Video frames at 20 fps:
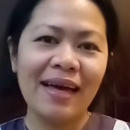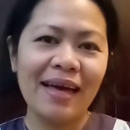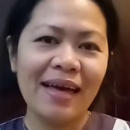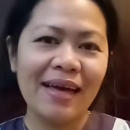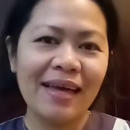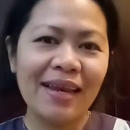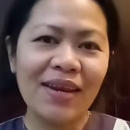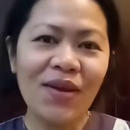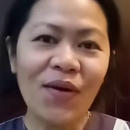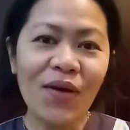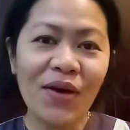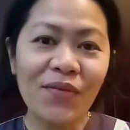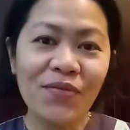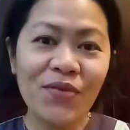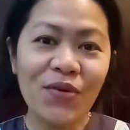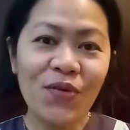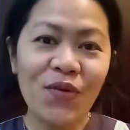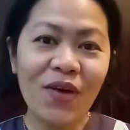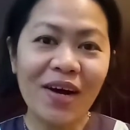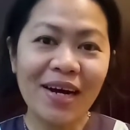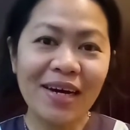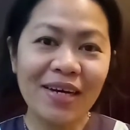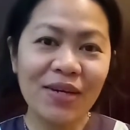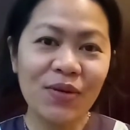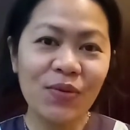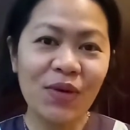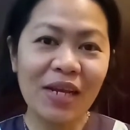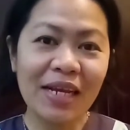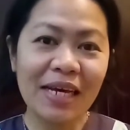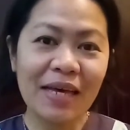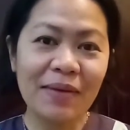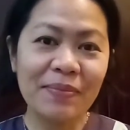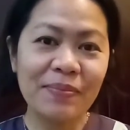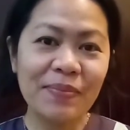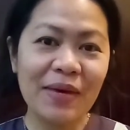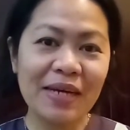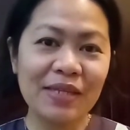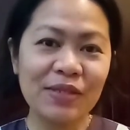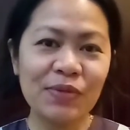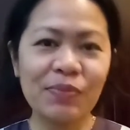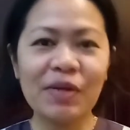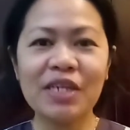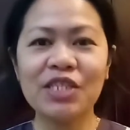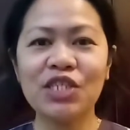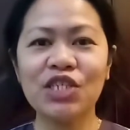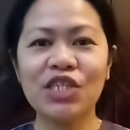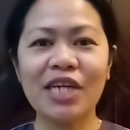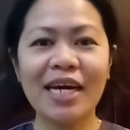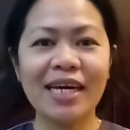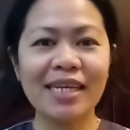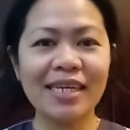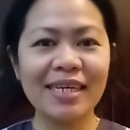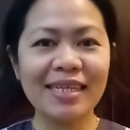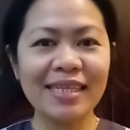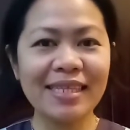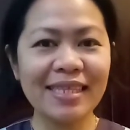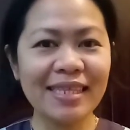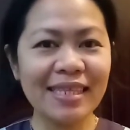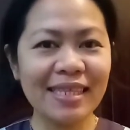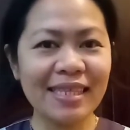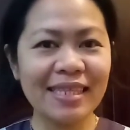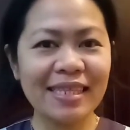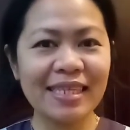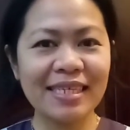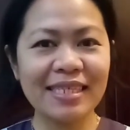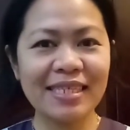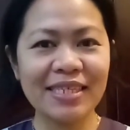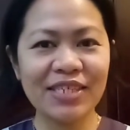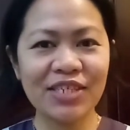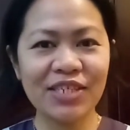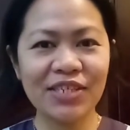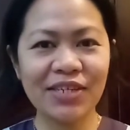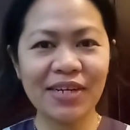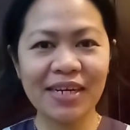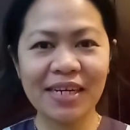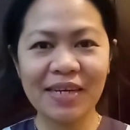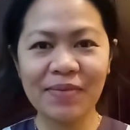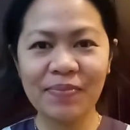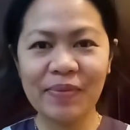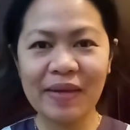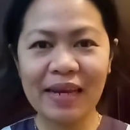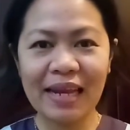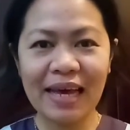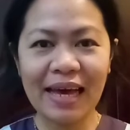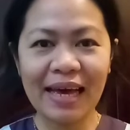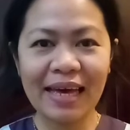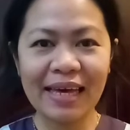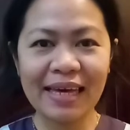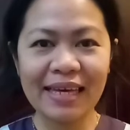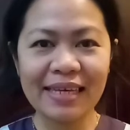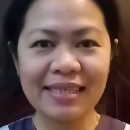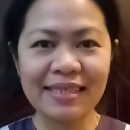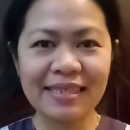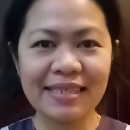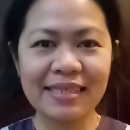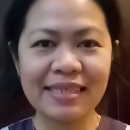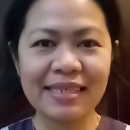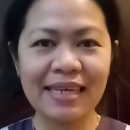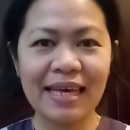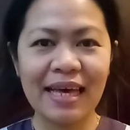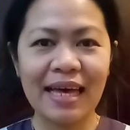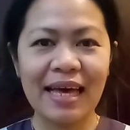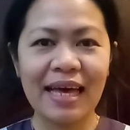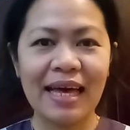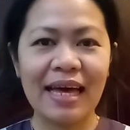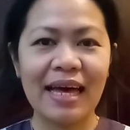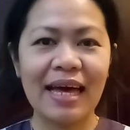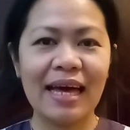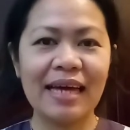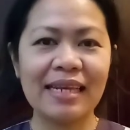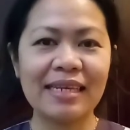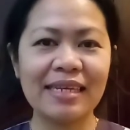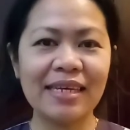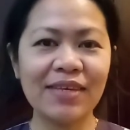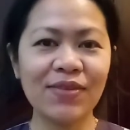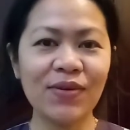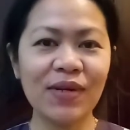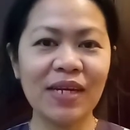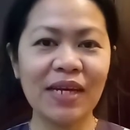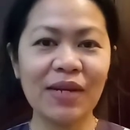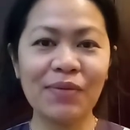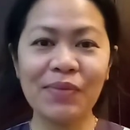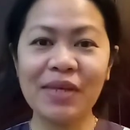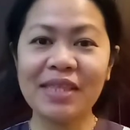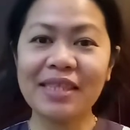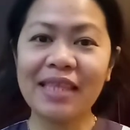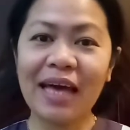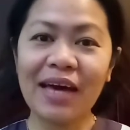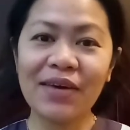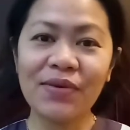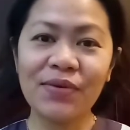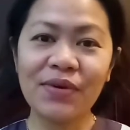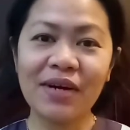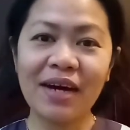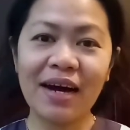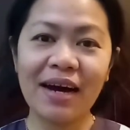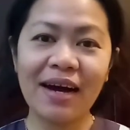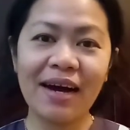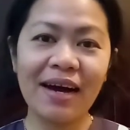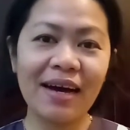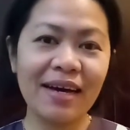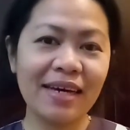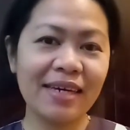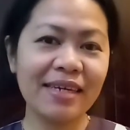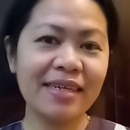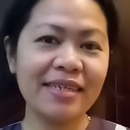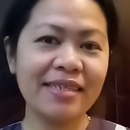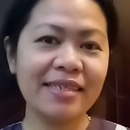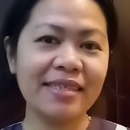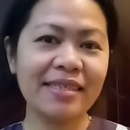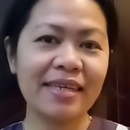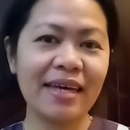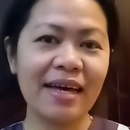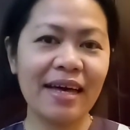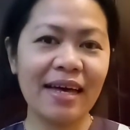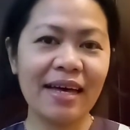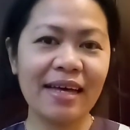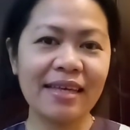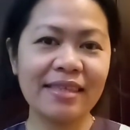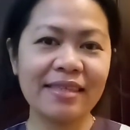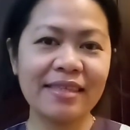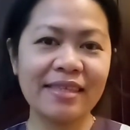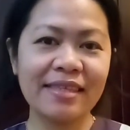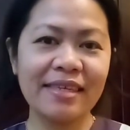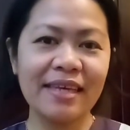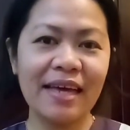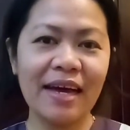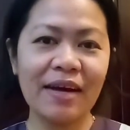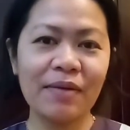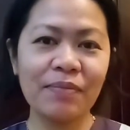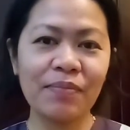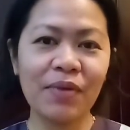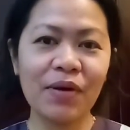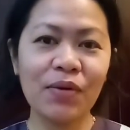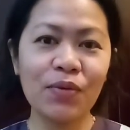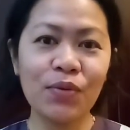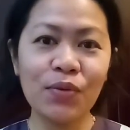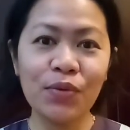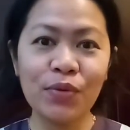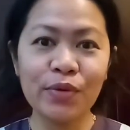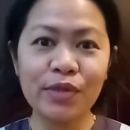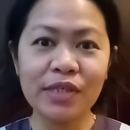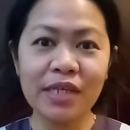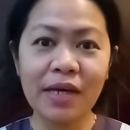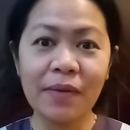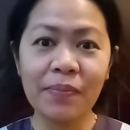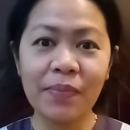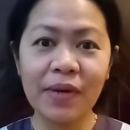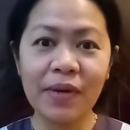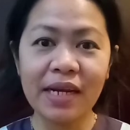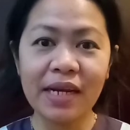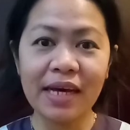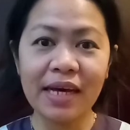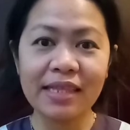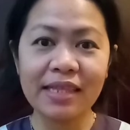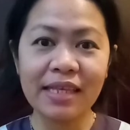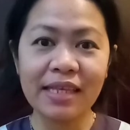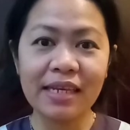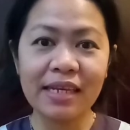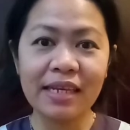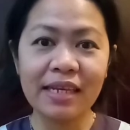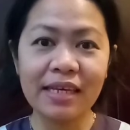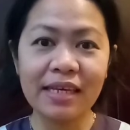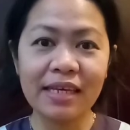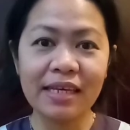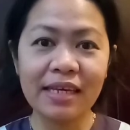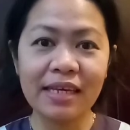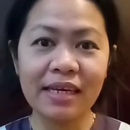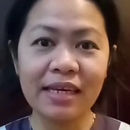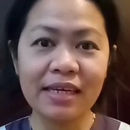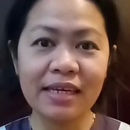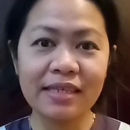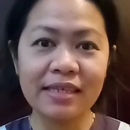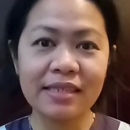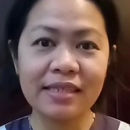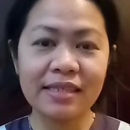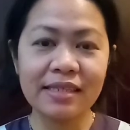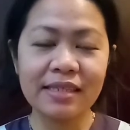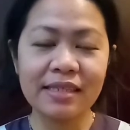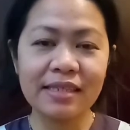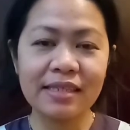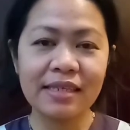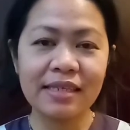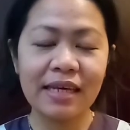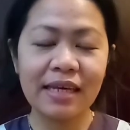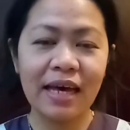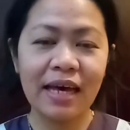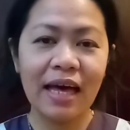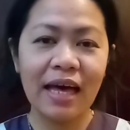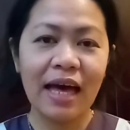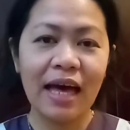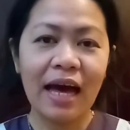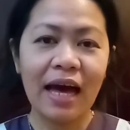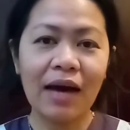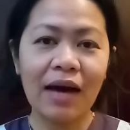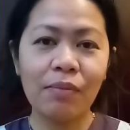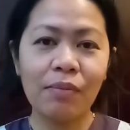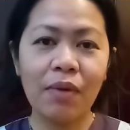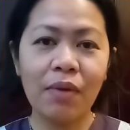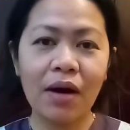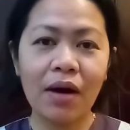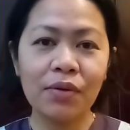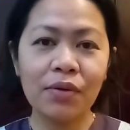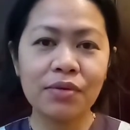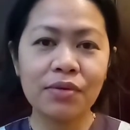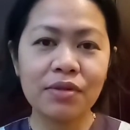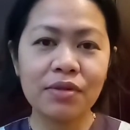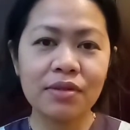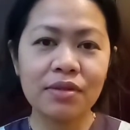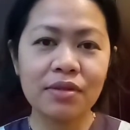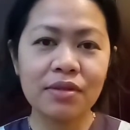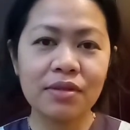Hello everyone! Welcome back to my channel. This is Shirley Pelaez. Andito na naman tayo guys. At ang pag-uusapan natin is about